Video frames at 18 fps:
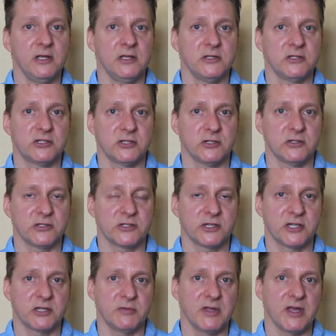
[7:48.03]
So it's
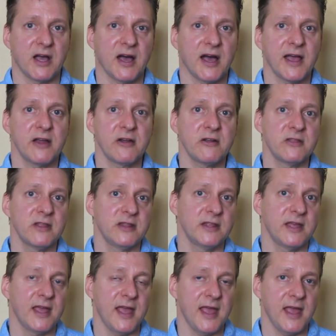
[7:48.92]
going to be higher
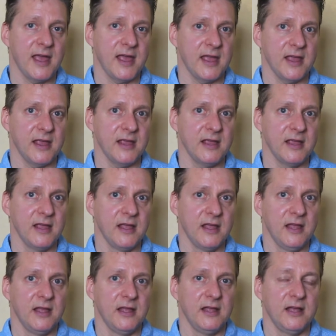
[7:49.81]
than the A
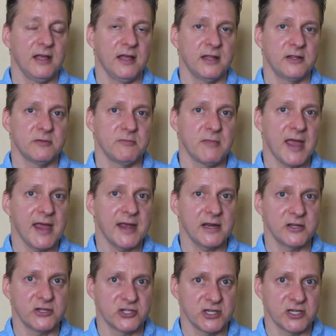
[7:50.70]
to
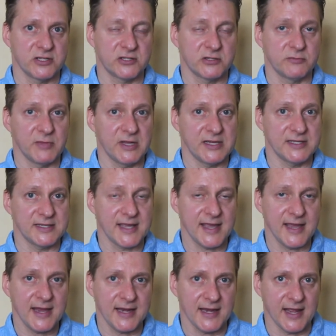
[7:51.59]
manage it, to
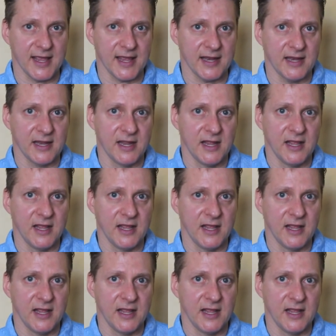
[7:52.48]
maintain it,